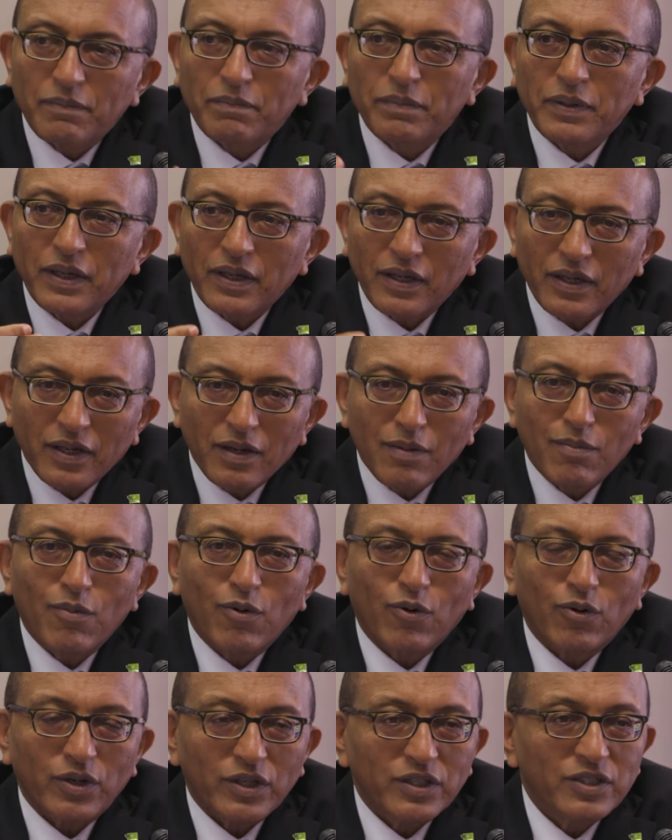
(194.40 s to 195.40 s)
being in a
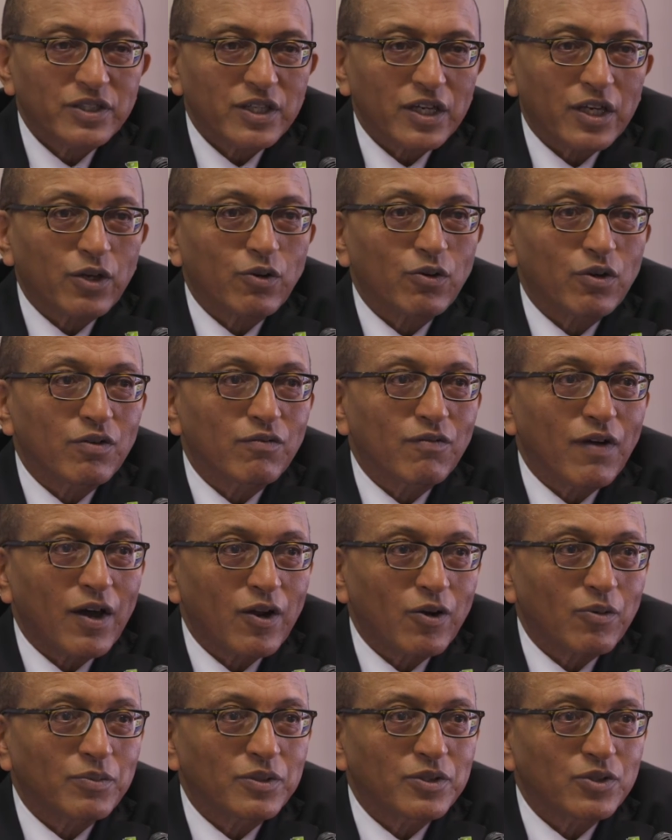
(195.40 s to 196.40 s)
more insecure
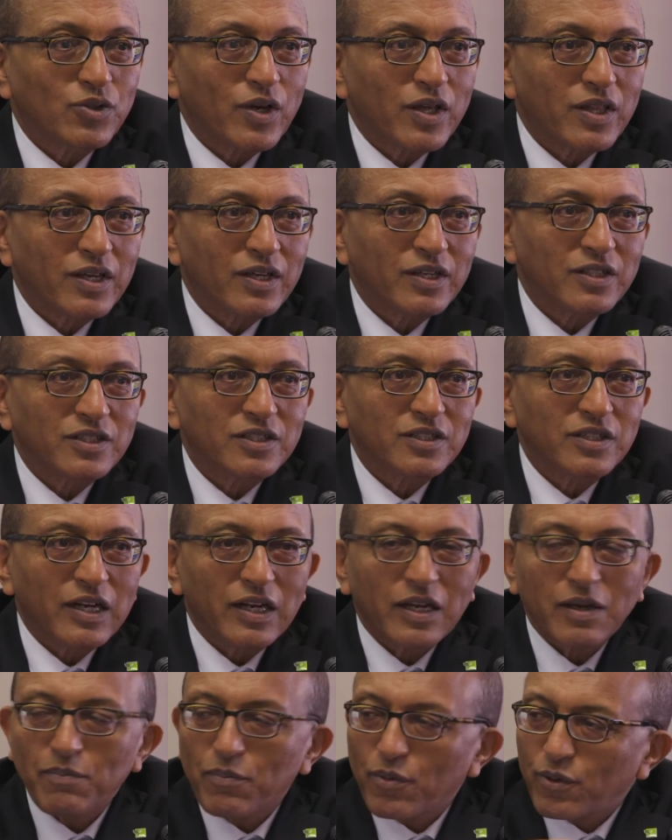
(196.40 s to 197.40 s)
environment. So I think it's
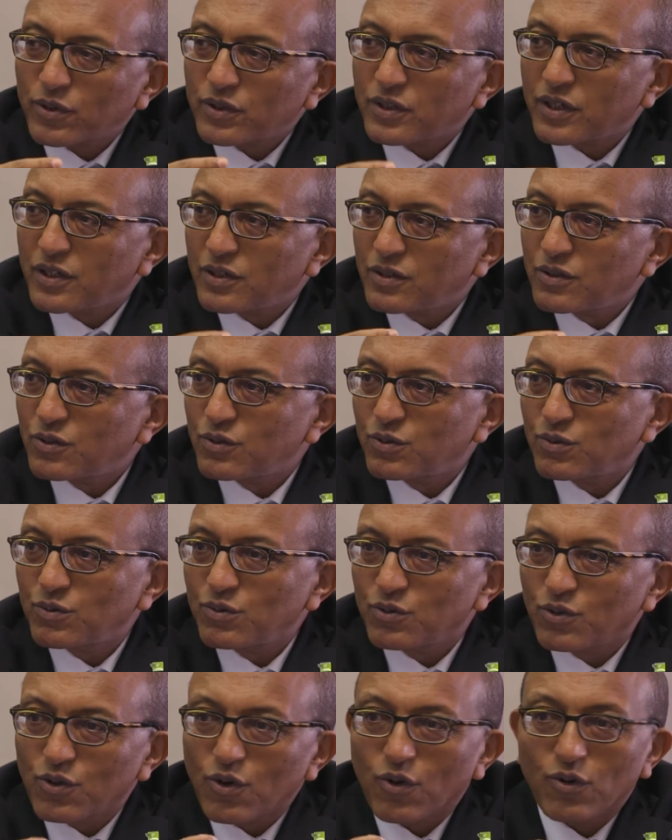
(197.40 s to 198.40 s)
really important
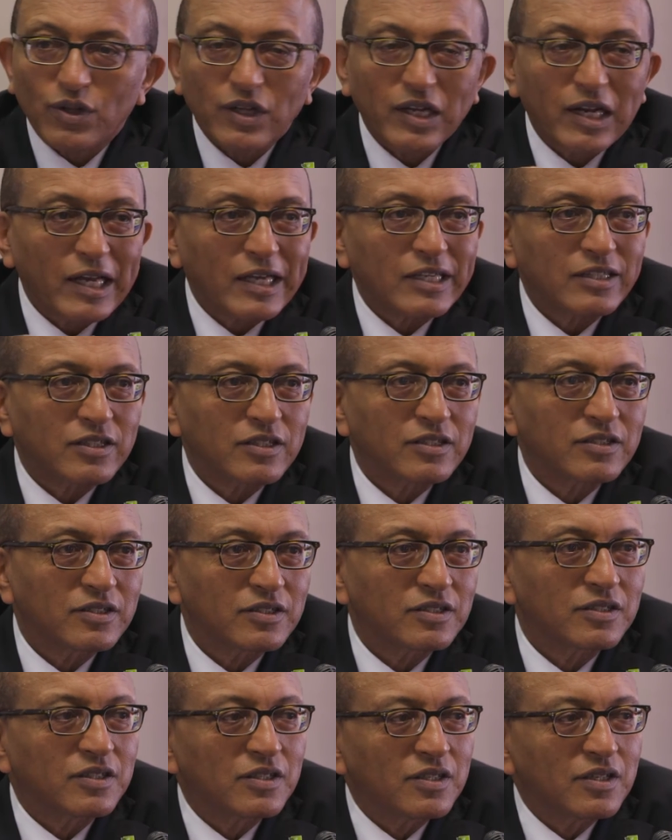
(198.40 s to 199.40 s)
to draw the
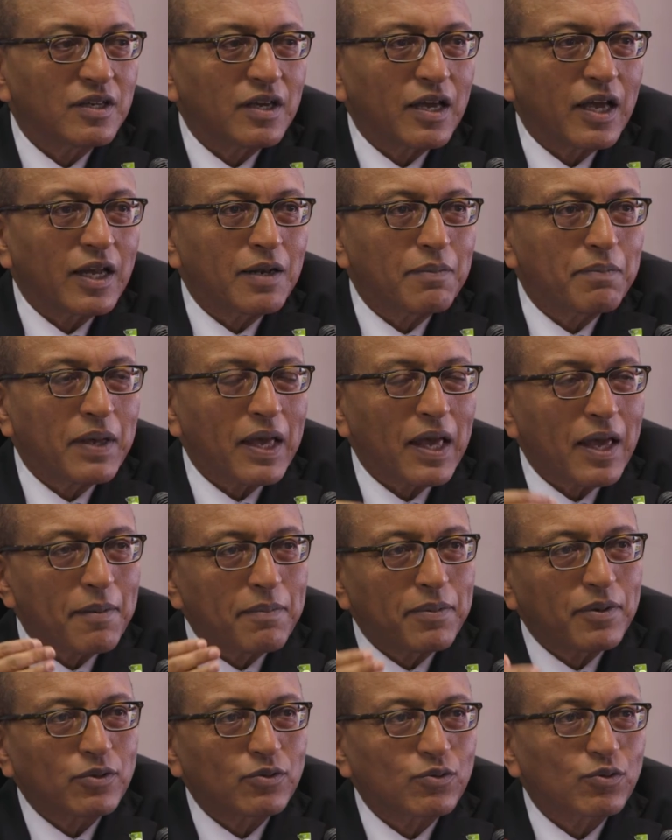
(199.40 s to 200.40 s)
lessons and be
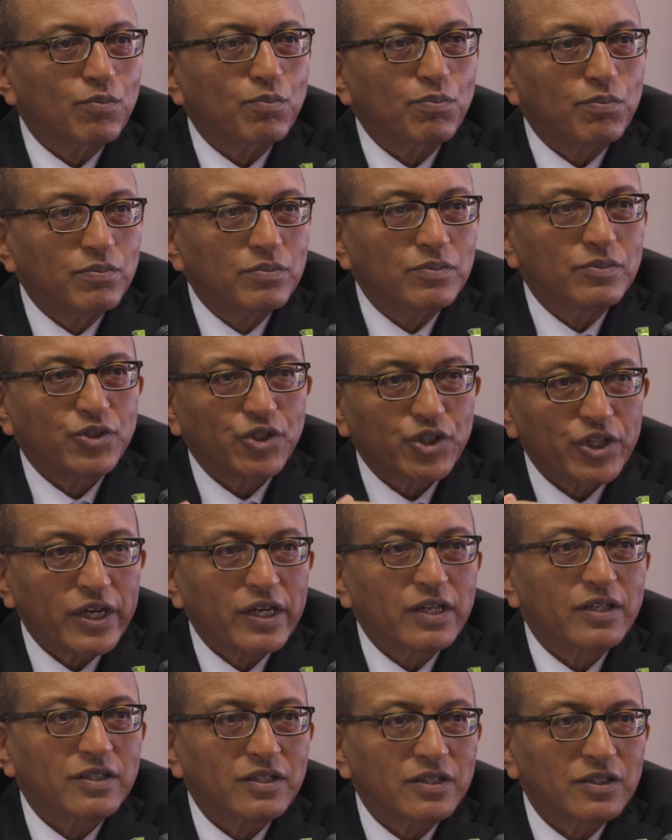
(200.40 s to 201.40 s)
able to
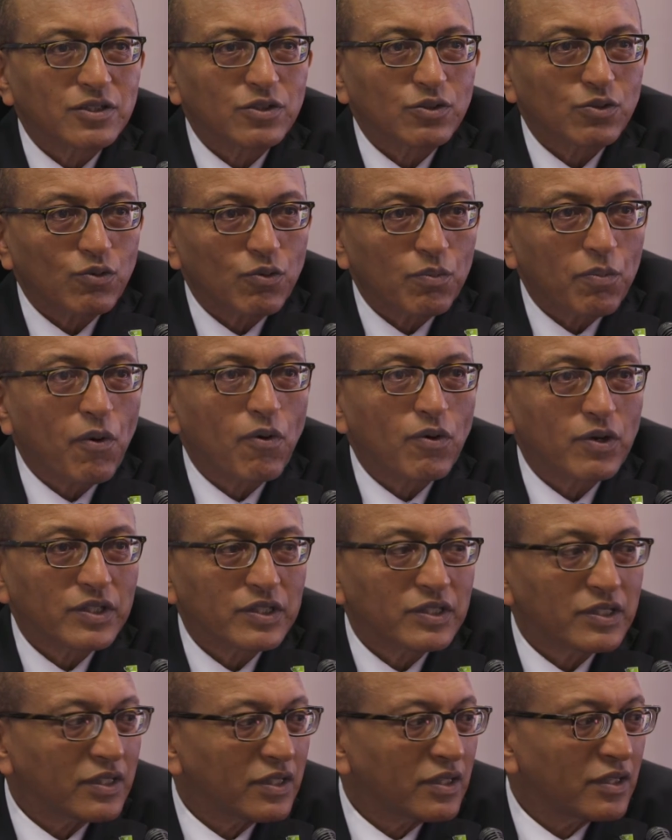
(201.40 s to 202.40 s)
share this through
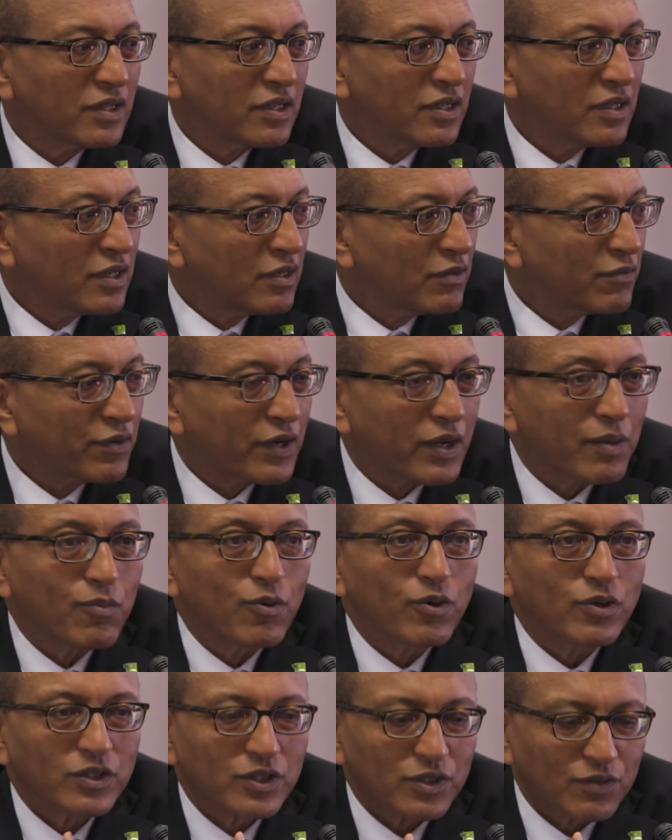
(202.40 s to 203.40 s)
policy
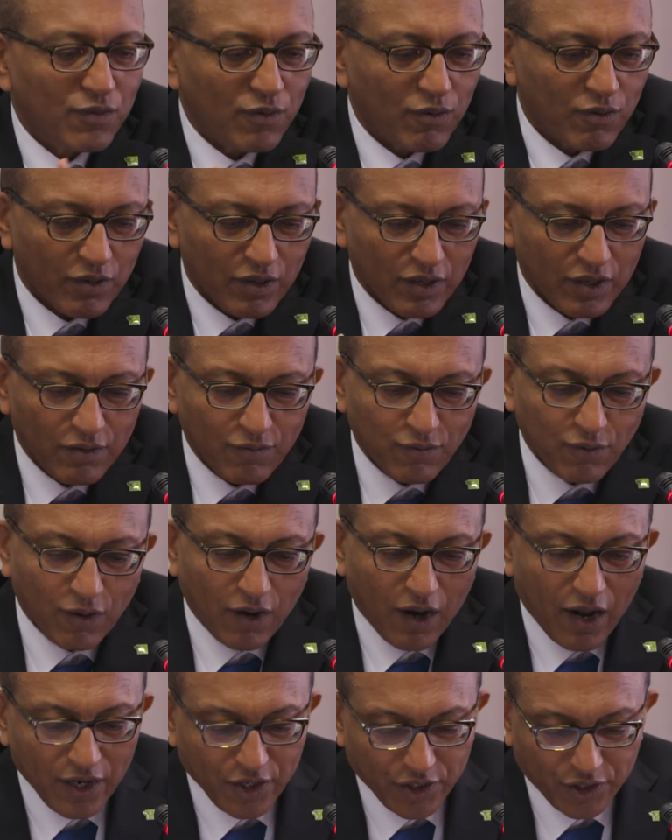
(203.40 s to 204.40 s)
frameworks for
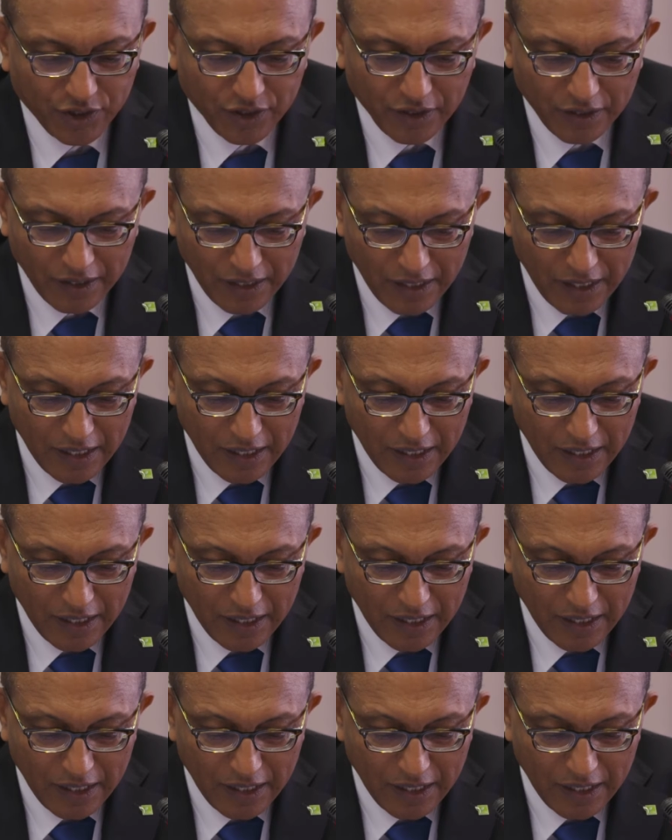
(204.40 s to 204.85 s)
action.